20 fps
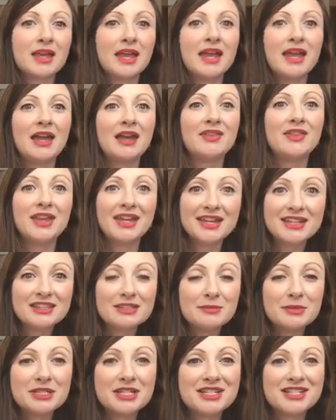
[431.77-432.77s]
And they get
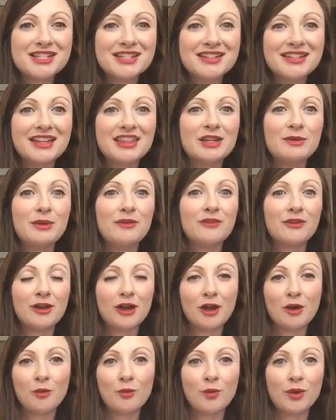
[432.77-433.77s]
some attention, and then we figure
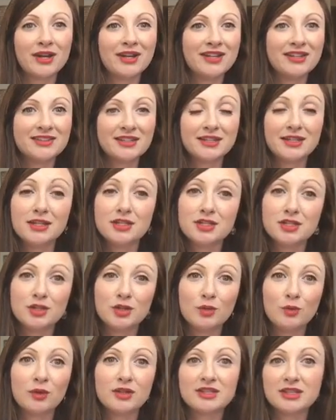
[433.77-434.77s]
out what it is I need to
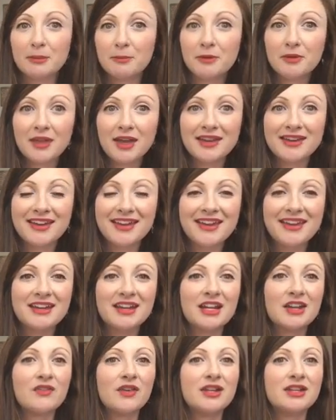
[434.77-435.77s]
do with supper that night,
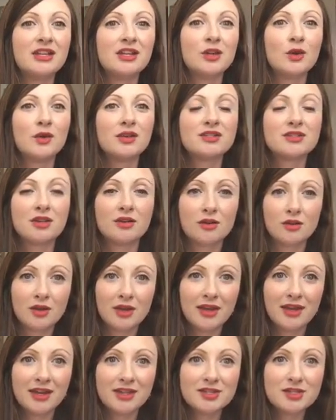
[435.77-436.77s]
and if I need to go and start
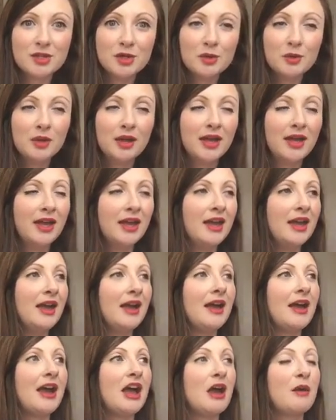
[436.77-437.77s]
cooking, I do.
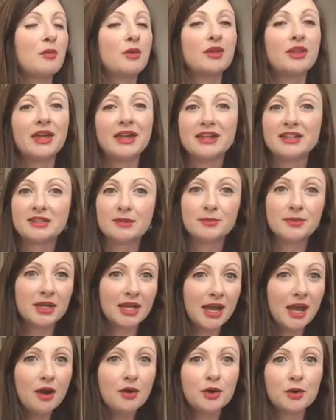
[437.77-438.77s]
Or laying
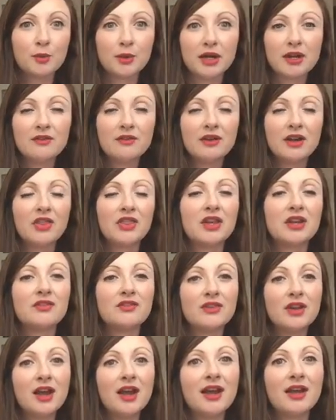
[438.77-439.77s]
something out or whatever, and then if
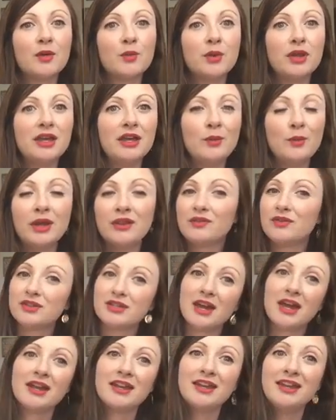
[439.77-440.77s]
not, we wait for
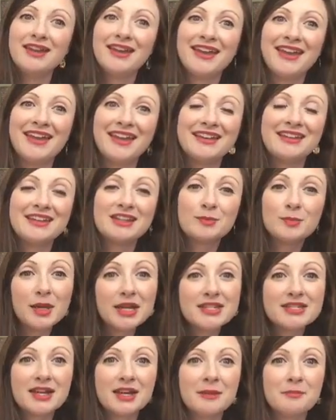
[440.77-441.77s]
Daddy, and it's
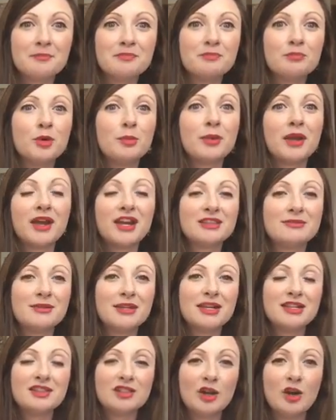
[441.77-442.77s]
playtime. When my husband
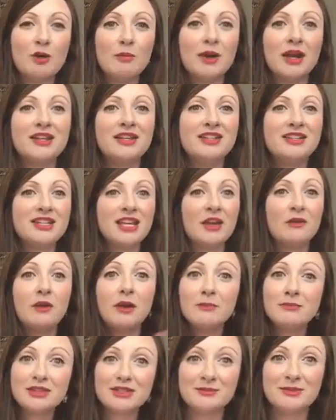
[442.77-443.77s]
gets home, I need to give
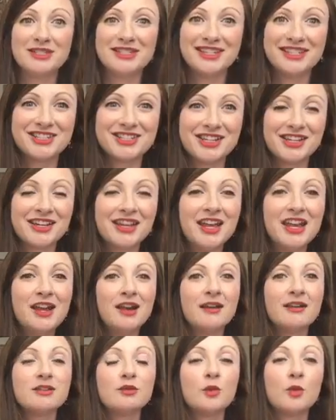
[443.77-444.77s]
him some attention.
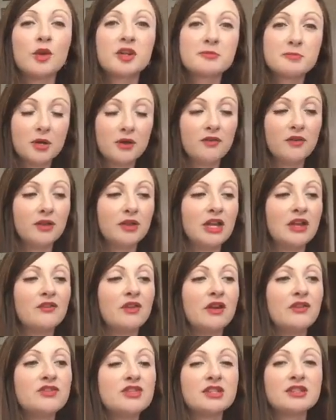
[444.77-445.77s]
So it works perfectly if
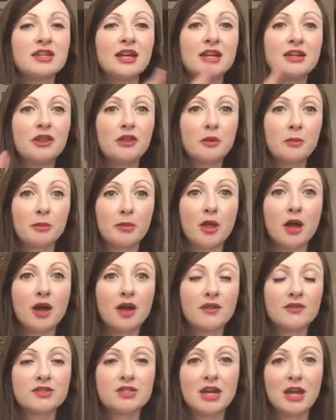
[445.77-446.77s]
I've just had another
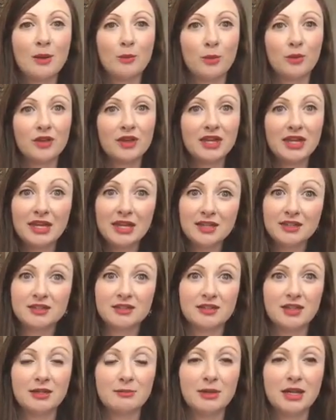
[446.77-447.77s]
block of time where the kids
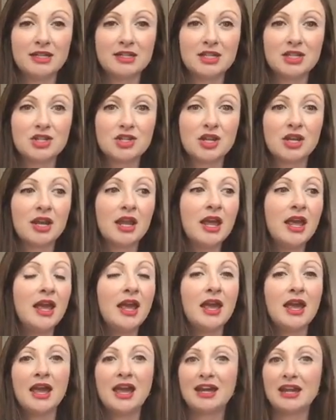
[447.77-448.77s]
are getting my attention,
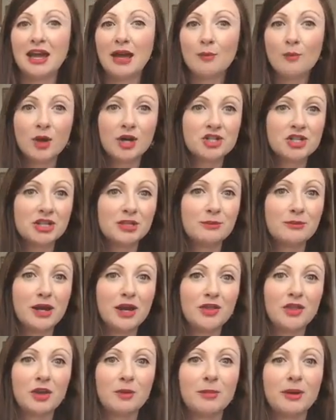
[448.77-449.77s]
and I'm watching them
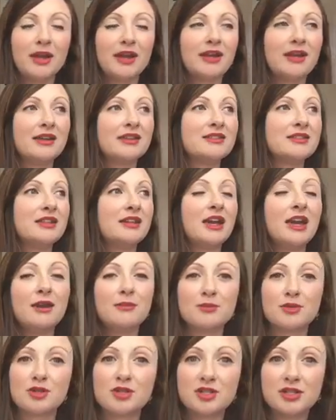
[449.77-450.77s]
ride their bikes, and
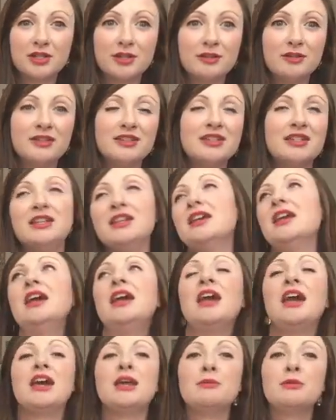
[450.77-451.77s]
I'm nursing Lucy,
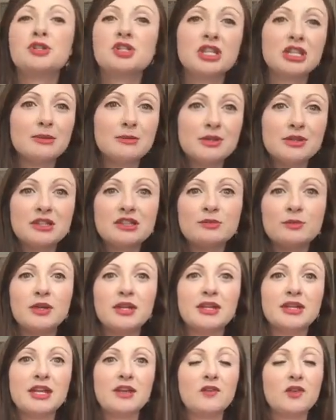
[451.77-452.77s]
pushing them on the
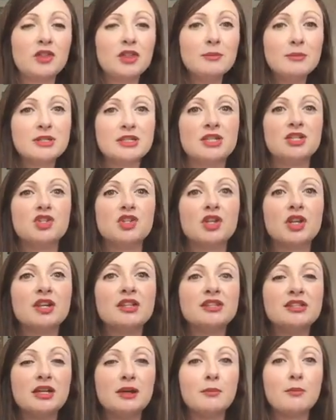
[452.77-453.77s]
swing, giving them attention,
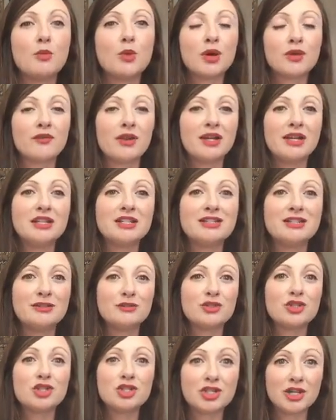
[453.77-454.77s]
because they're more ready
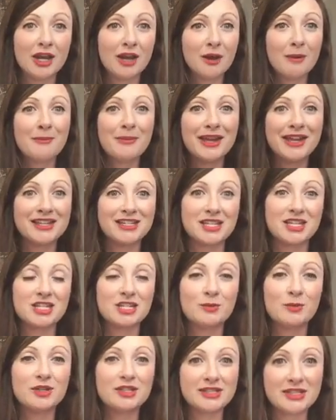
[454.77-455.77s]
to share my
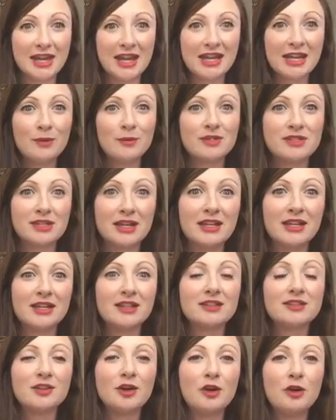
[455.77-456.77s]
attention with Daddy when Daddy
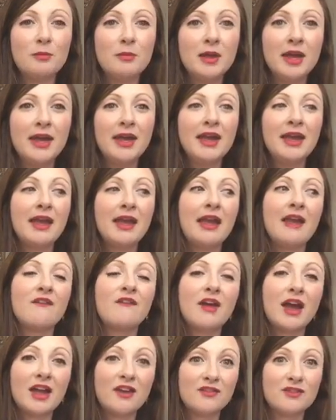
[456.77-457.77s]
gets home if
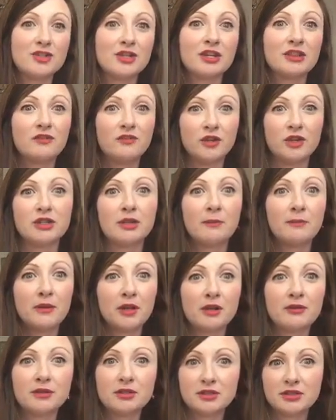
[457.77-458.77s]
I have just filled up
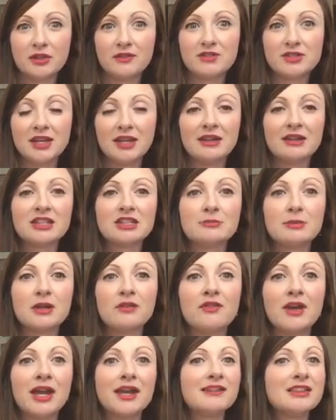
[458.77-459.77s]
their little love tanks. But
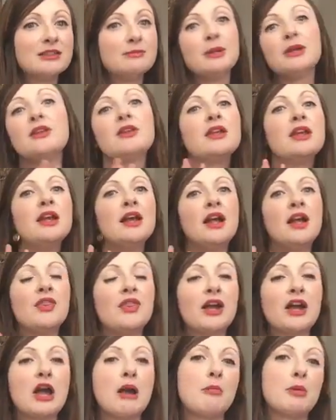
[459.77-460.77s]
if I have spent
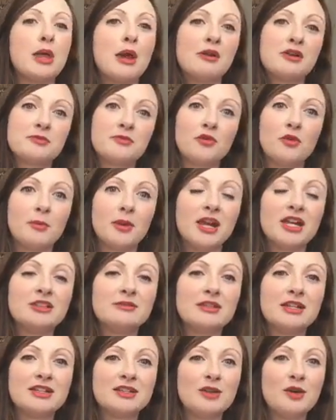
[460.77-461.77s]
that couple hours before my
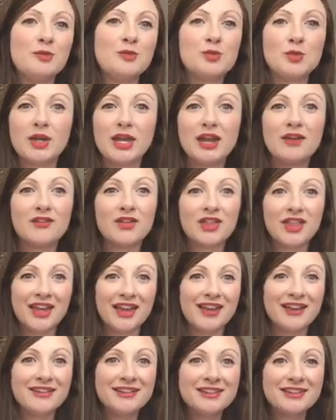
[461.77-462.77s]
husband gets home doing
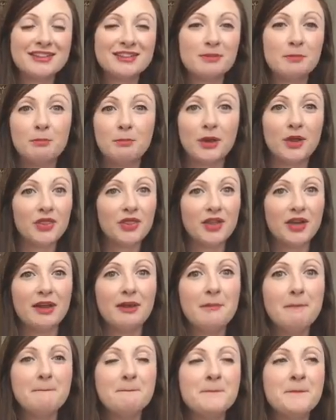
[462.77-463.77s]
everything else but
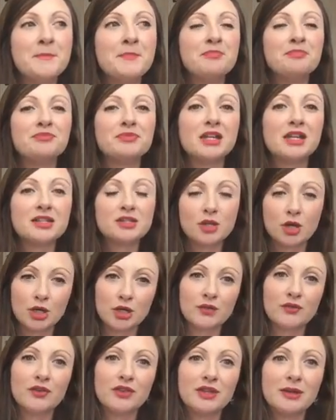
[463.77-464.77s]
them, then it's
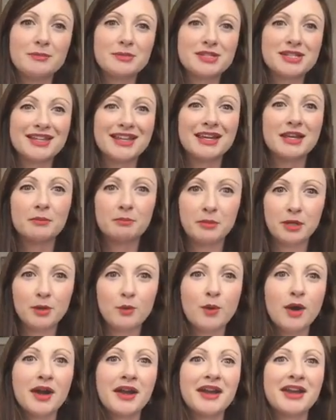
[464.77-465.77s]
harder for them to like be
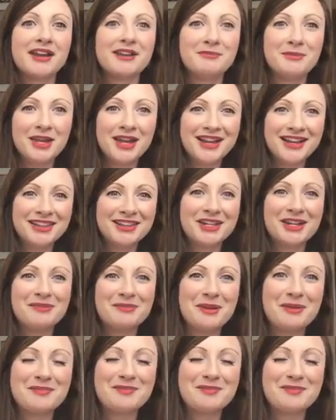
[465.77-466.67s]
quiet and be a little